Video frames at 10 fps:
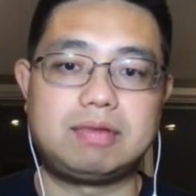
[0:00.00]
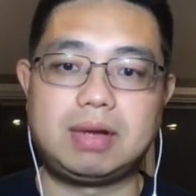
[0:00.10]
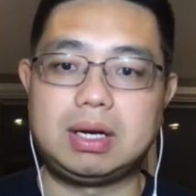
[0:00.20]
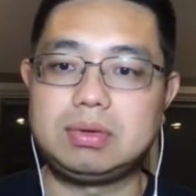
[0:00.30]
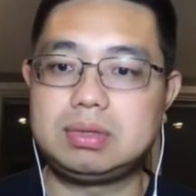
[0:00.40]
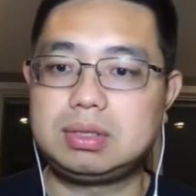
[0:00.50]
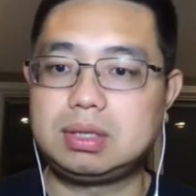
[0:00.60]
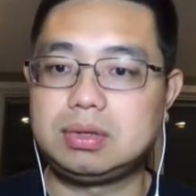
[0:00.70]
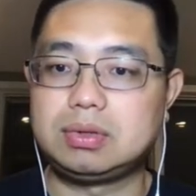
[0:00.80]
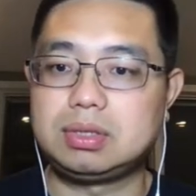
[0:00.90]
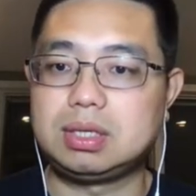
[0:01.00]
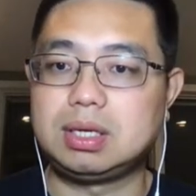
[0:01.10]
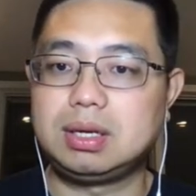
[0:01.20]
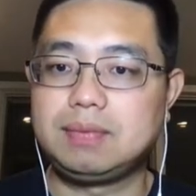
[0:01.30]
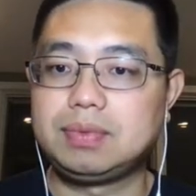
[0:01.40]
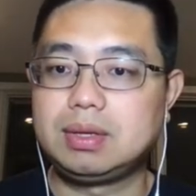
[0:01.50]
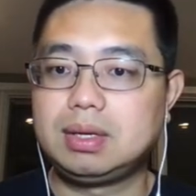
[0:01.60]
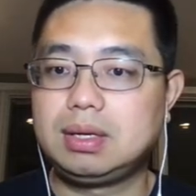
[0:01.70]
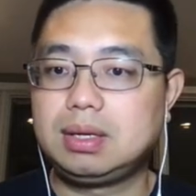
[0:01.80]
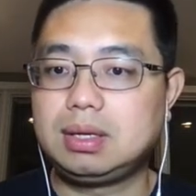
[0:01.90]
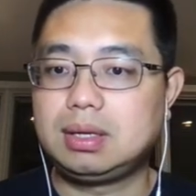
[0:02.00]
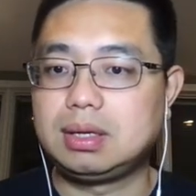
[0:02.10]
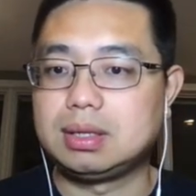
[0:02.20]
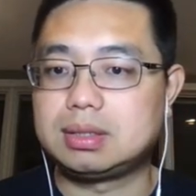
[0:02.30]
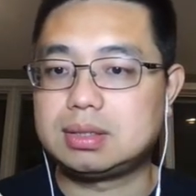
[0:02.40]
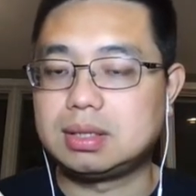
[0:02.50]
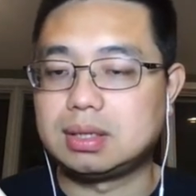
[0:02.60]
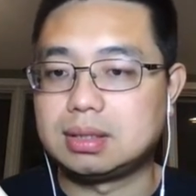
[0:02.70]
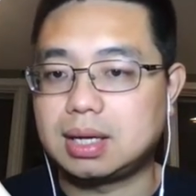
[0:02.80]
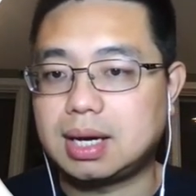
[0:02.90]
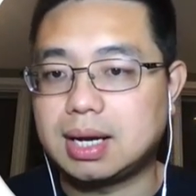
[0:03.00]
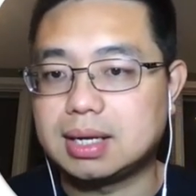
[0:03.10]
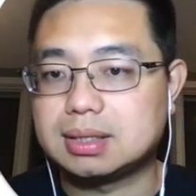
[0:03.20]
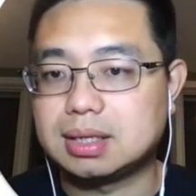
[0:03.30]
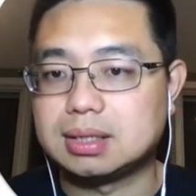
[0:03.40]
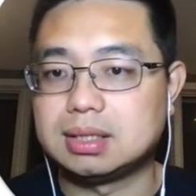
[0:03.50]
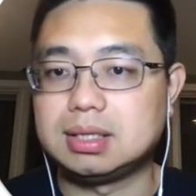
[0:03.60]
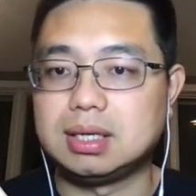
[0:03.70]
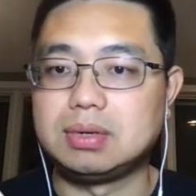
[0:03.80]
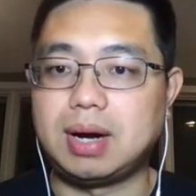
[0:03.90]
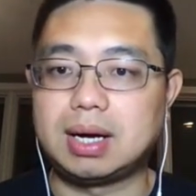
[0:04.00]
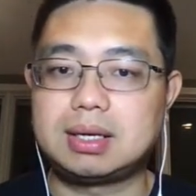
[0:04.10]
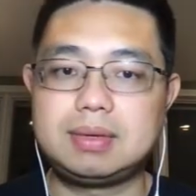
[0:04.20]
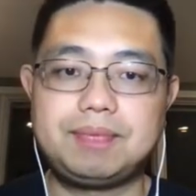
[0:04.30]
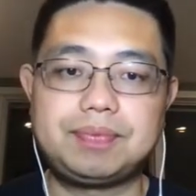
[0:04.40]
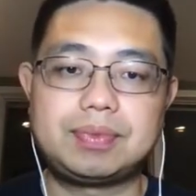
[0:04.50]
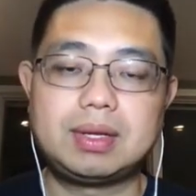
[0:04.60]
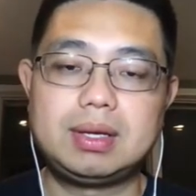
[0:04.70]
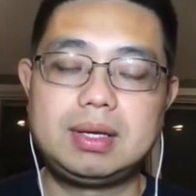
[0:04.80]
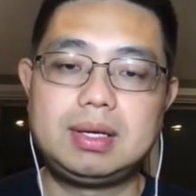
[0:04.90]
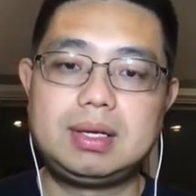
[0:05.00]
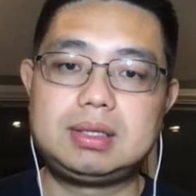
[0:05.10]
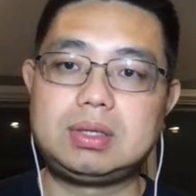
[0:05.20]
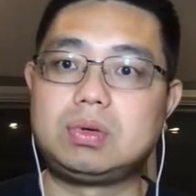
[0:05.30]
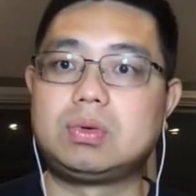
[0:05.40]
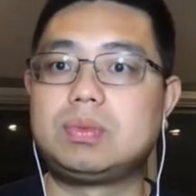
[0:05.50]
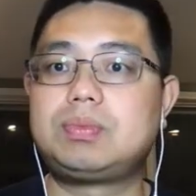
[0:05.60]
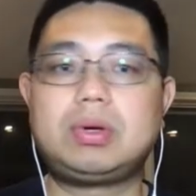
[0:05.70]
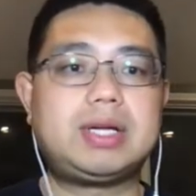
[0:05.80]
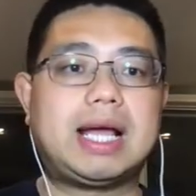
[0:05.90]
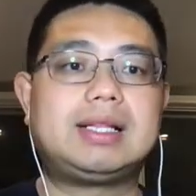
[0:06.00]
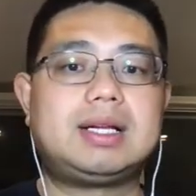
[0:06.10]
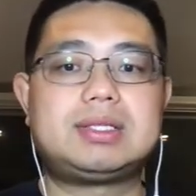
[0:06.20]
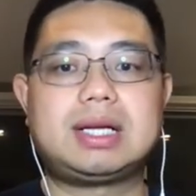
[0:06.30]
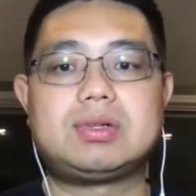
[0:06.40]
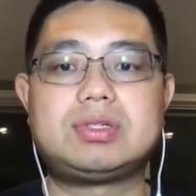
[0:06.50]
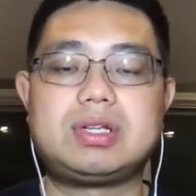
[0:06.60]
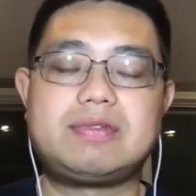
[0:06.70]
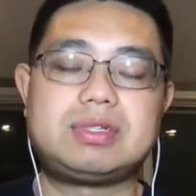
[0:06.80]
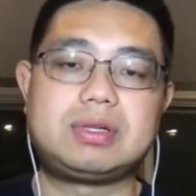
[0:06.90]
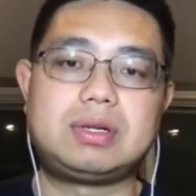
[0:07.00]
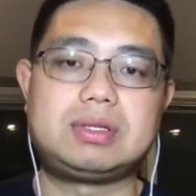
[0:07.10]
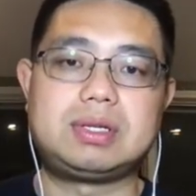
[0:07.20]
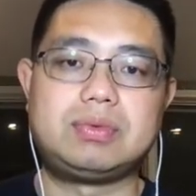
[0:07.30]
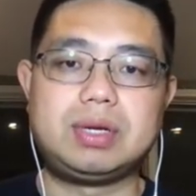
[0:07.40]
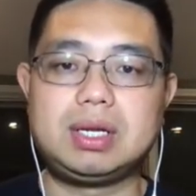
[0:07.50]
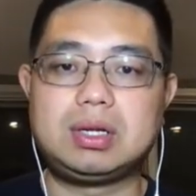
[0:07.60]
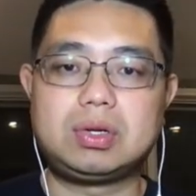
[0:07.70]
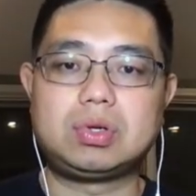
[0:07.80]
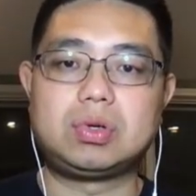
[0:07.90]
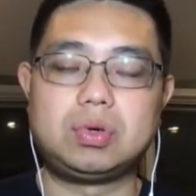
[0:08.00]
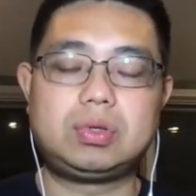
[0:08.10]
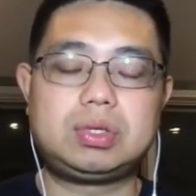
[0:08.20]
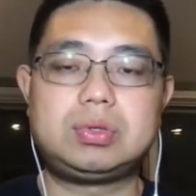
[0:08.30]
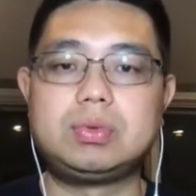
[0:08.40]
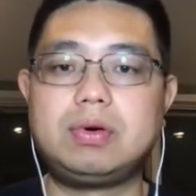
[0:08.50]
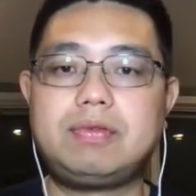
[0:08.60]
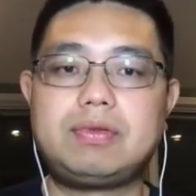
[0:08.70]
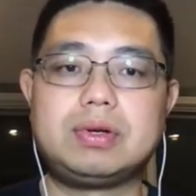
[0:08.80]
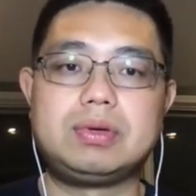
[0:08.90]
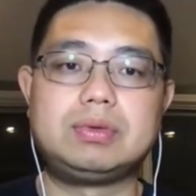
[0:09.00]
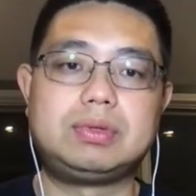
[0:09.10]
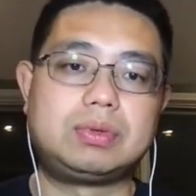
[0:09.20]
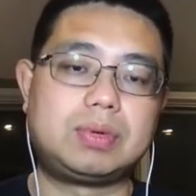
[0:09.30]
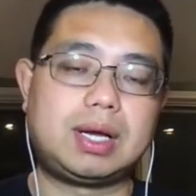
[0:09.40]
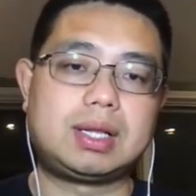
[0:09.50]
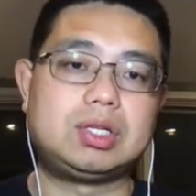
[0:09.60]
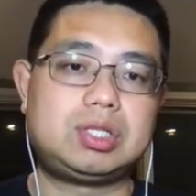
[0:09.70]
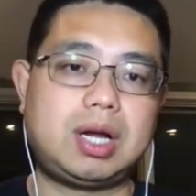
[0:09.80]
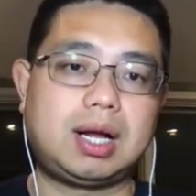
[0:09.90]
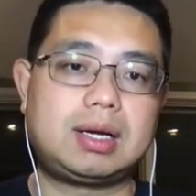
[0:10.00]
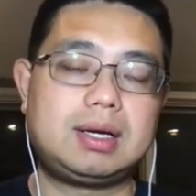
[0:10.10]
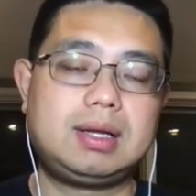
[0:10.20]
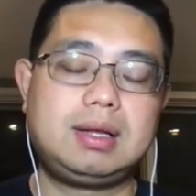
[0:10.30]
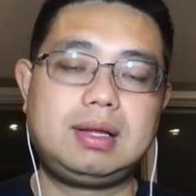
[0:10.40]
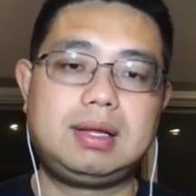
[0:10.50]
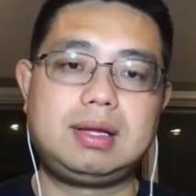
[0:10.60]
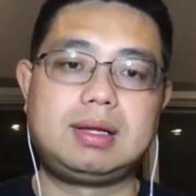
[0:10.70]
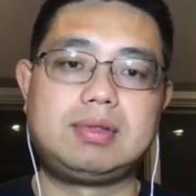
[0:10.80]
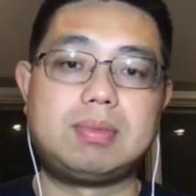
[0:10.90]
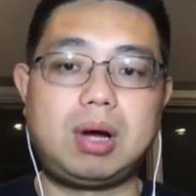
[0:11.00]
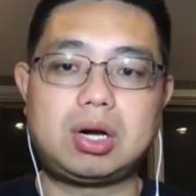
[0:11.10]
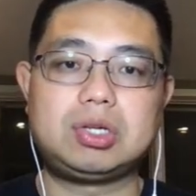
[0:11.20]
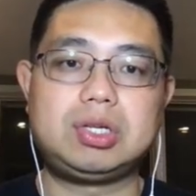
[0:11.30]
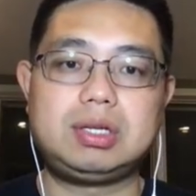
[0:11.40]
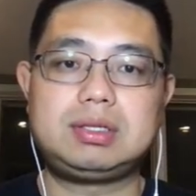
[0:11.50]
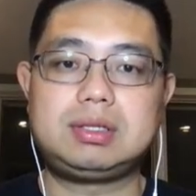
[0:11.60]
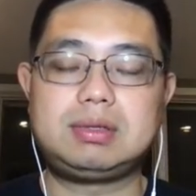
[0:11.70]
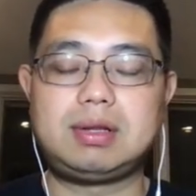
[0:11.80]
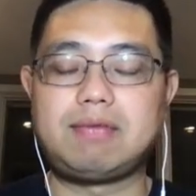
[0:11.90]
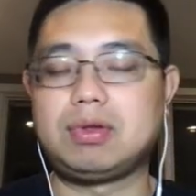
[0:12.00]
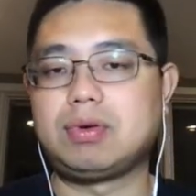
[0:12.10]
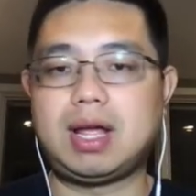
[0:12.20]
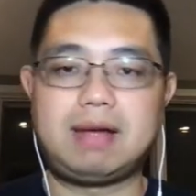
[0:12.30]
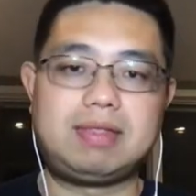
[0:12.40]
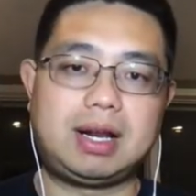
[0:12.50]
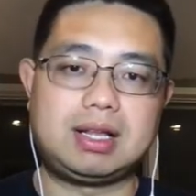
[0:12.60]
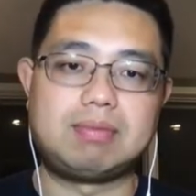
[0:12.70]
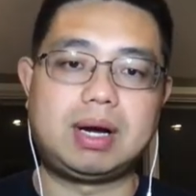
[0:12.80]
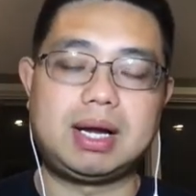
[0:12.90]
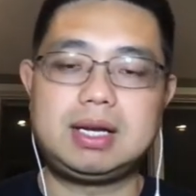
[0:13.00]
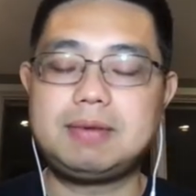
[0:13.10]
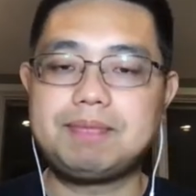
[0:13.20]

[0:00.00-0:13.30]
values, you see it's uh, the highest in the Treg. So Protein Atlas actually serves as a really good tool for you to quickly check uh, the marker genes if you have that in mind.